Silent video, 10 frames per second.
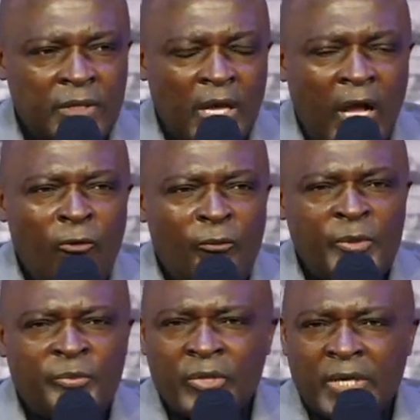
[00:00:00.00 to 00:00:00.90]
how
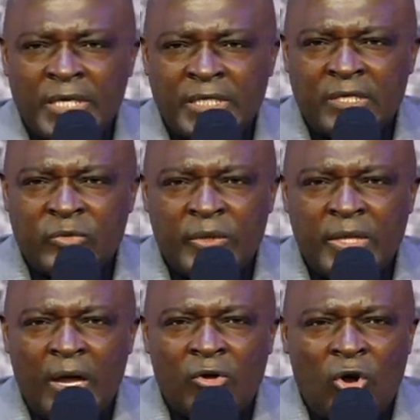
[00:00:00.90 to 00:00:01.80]
people related with
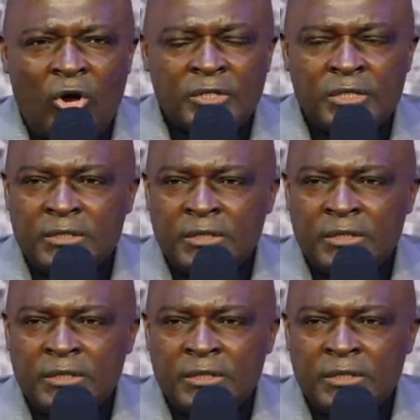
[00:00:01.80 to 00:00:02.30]
their God